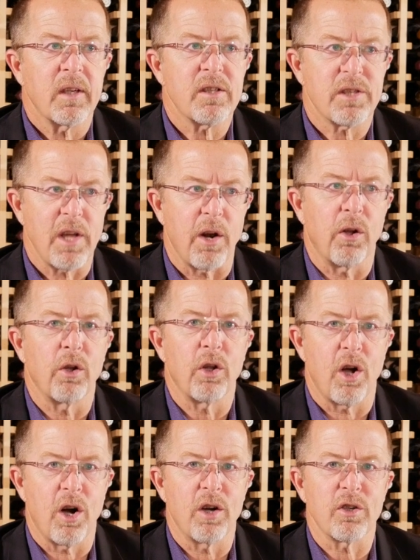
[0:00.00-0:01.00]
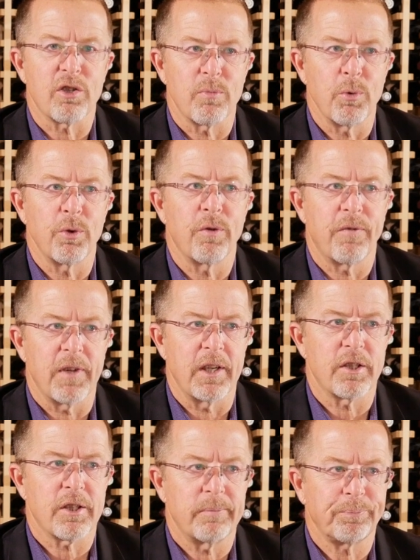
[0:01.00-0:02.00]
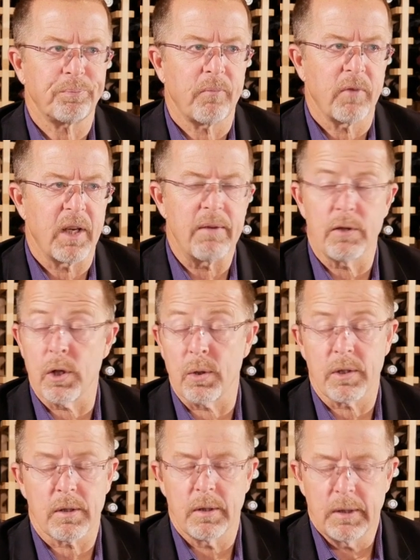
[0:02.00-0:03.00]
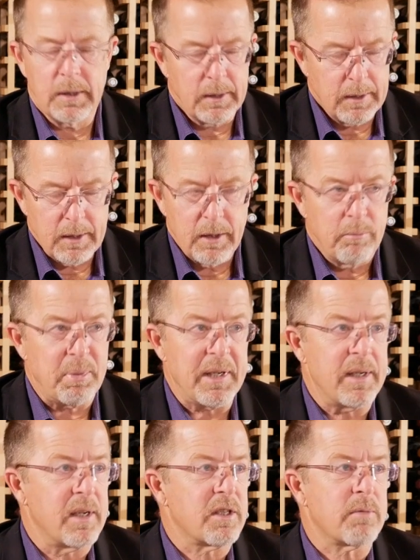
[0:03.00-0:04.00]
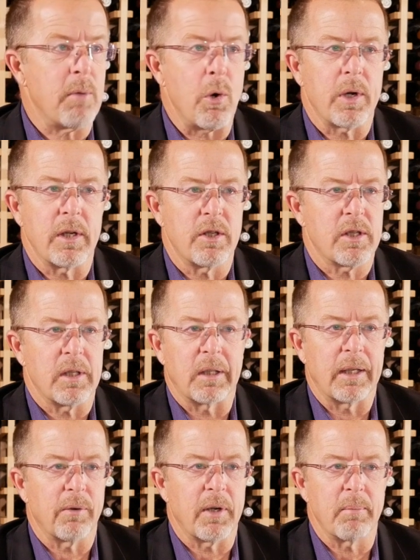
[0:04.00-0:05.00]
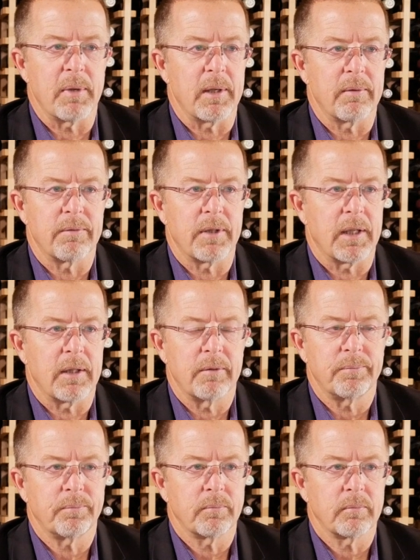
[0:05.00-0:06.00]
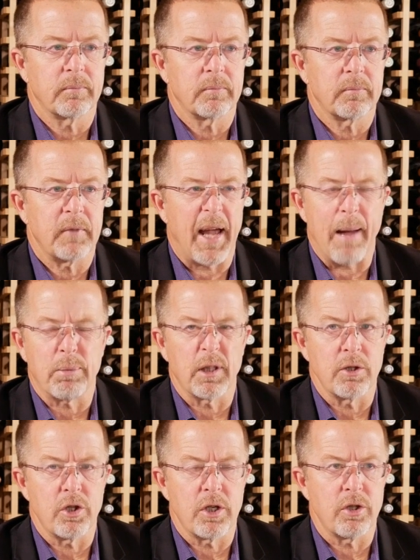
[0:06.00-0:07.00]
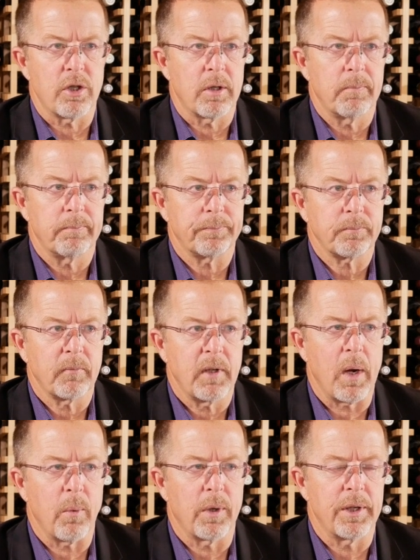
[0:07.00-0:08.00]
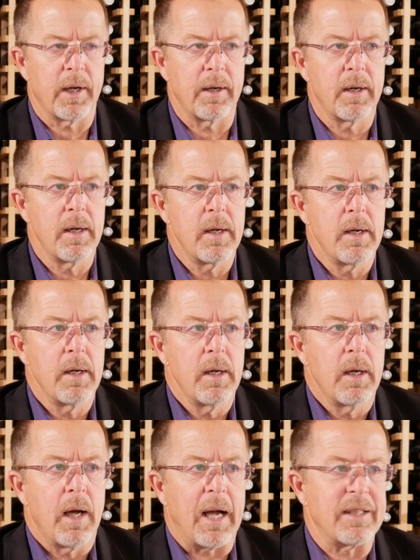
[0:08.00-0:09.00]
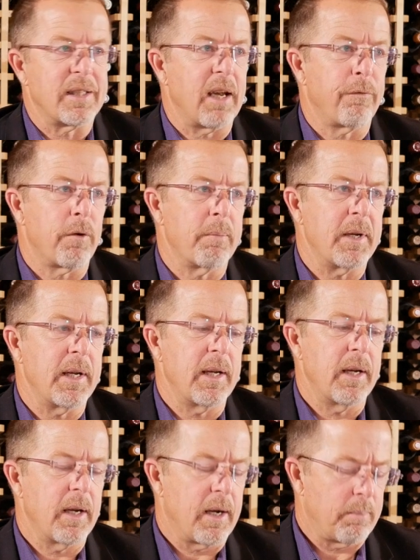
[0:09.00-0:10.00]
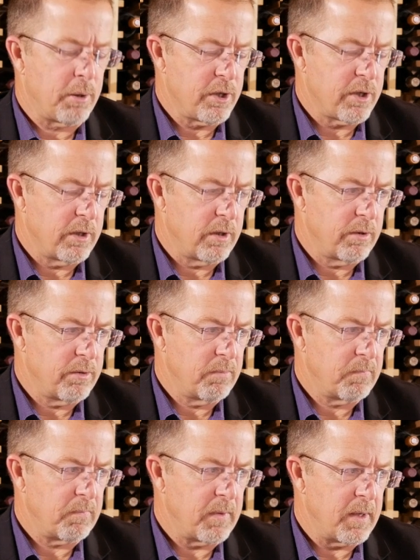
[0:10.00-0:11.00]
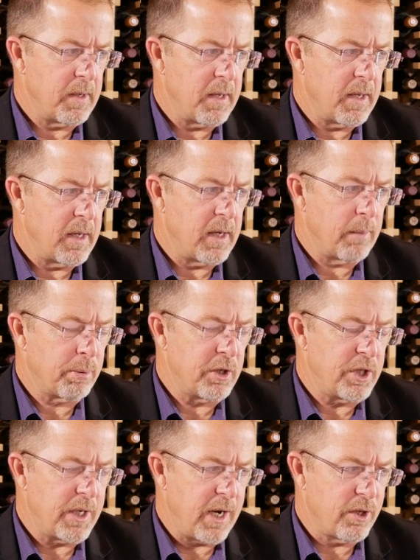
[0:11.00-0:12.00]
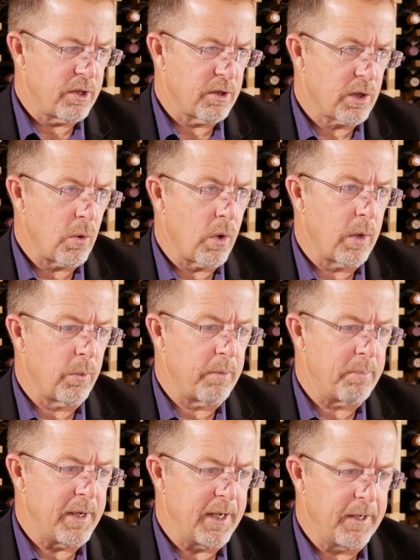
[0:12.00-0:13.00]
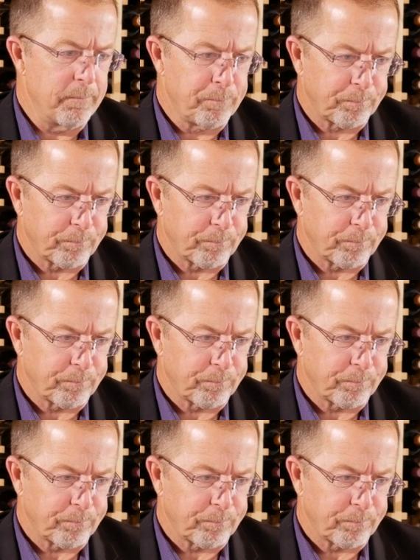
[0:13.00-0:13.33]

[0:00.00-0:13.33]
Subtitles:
subtle, long, smooth finish, even though it's peat and smoke and just a lingering bit of apple and ginger. Quite well done. I'd say for me, personal appreciation score would be